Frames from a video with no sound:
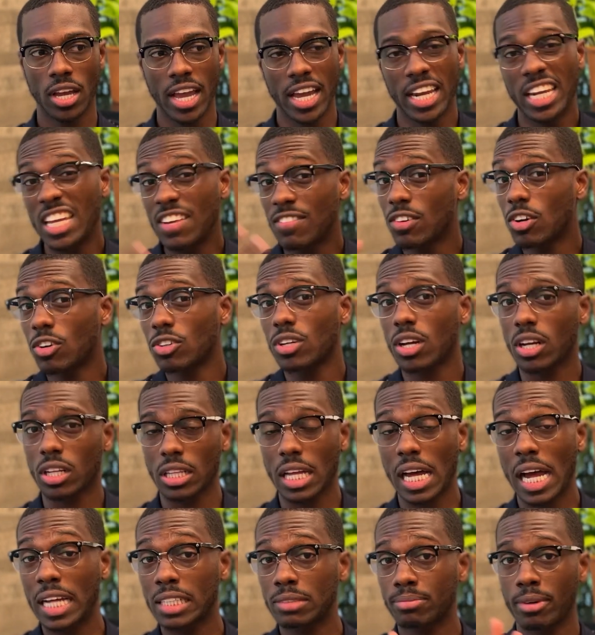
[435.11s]
And even though your
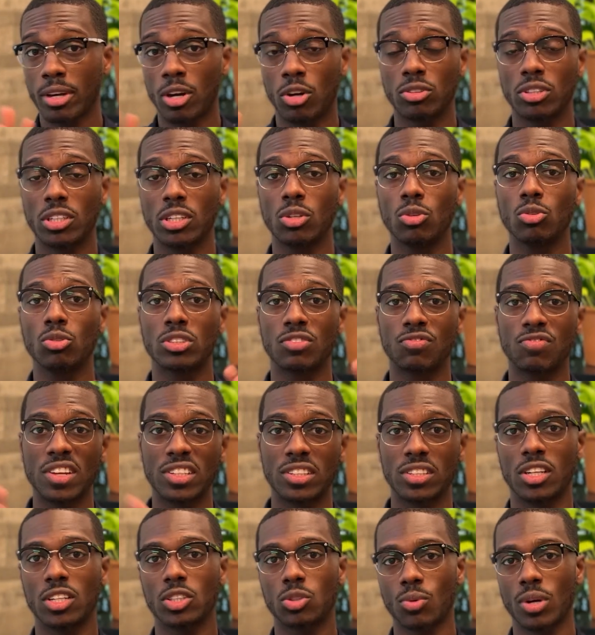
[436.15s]
clients may only lose
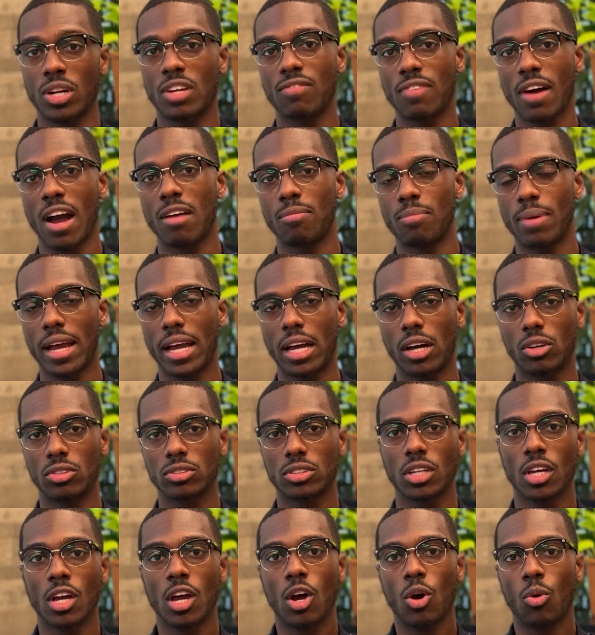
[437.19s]
15 to 25
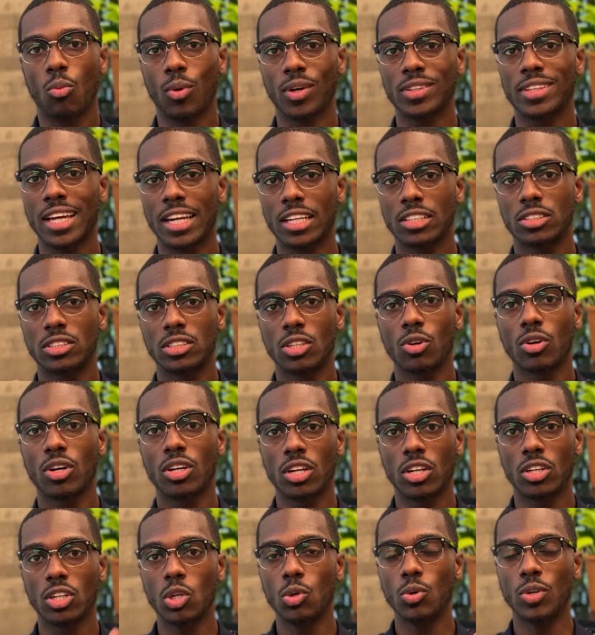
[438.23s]
pounds, what that is still going
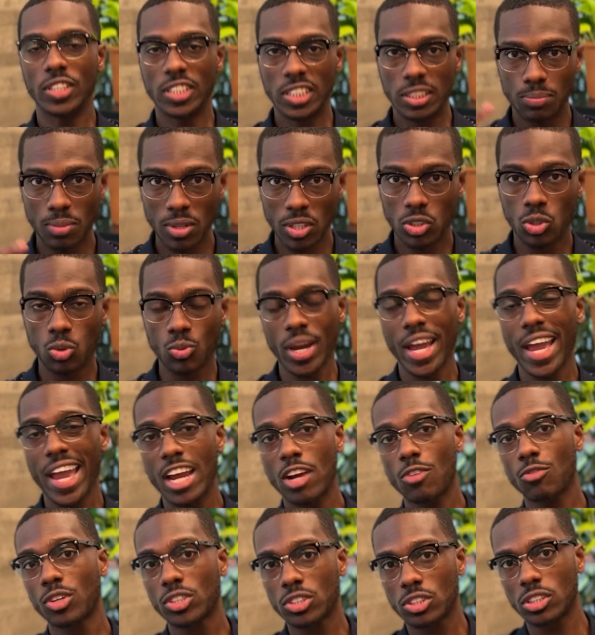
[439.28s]
to do is speak to
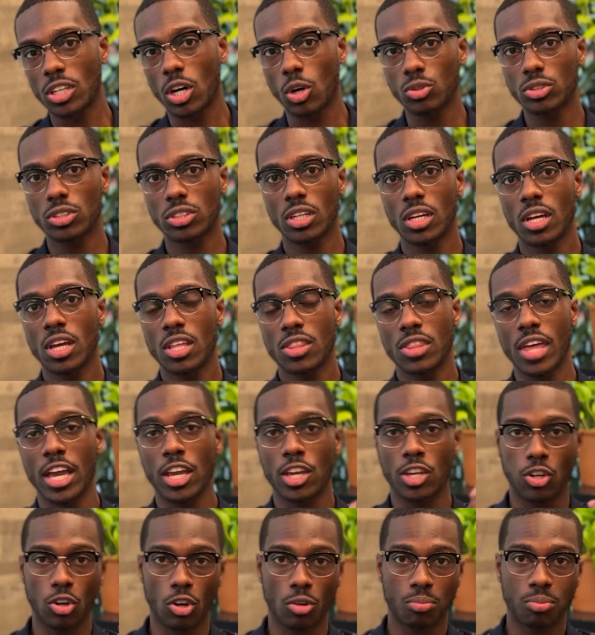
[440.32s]
a result
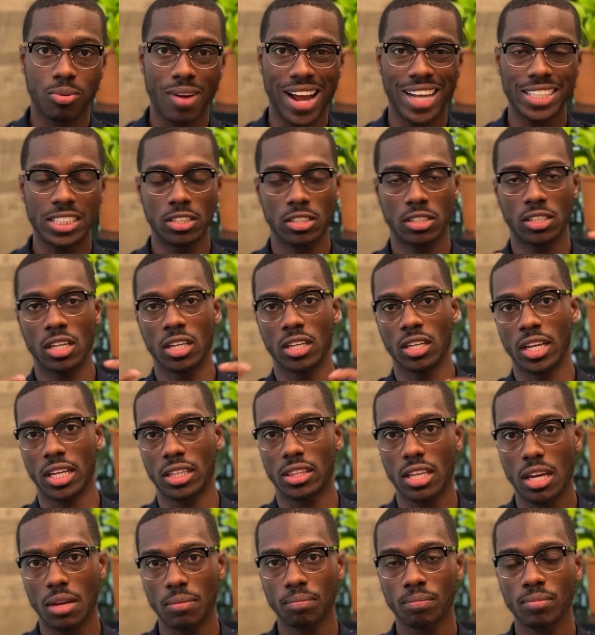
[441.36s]
that your process can
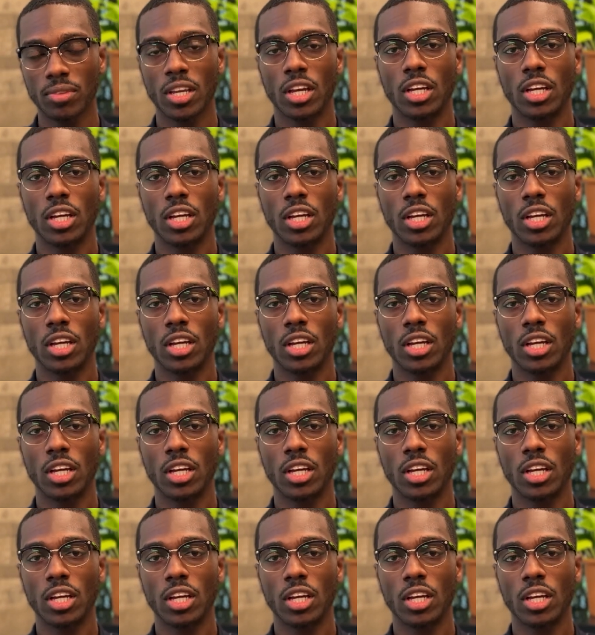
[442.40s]
get them.